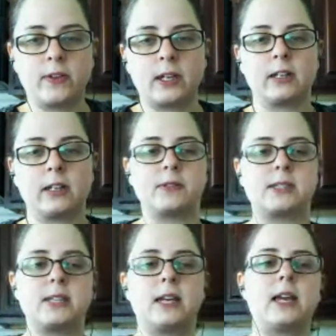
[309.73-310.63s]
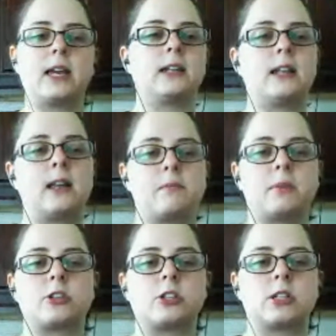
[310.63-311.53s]
and he was dedicated and
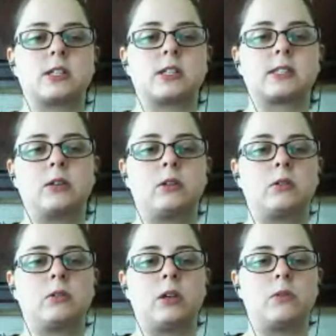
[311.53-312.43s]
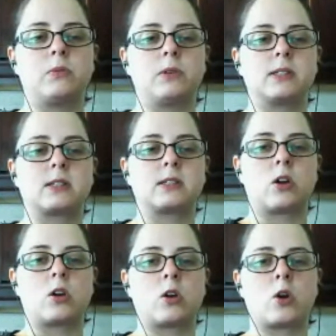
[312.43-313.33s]
ambitious and he was
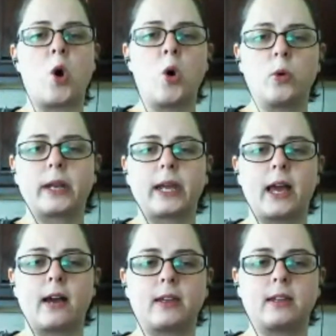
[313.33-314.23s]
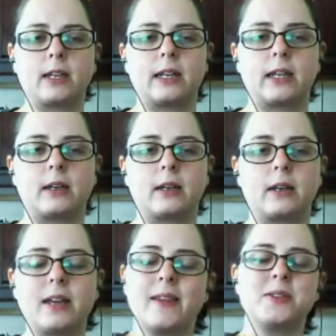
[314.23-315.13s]
cold and calculating.
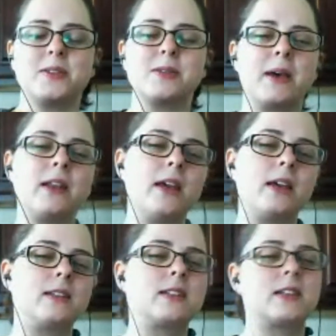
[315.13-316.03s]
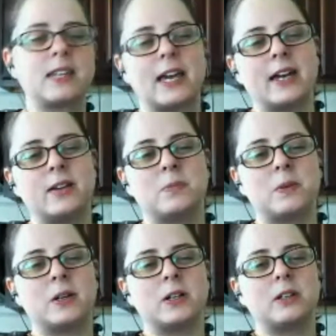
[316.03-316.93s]
And that was about it until the end
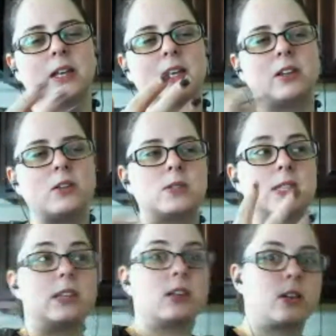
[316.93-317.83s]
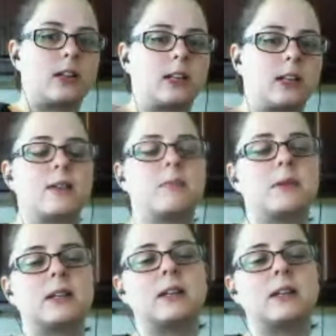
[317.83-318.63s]
where, like, you see the good in him and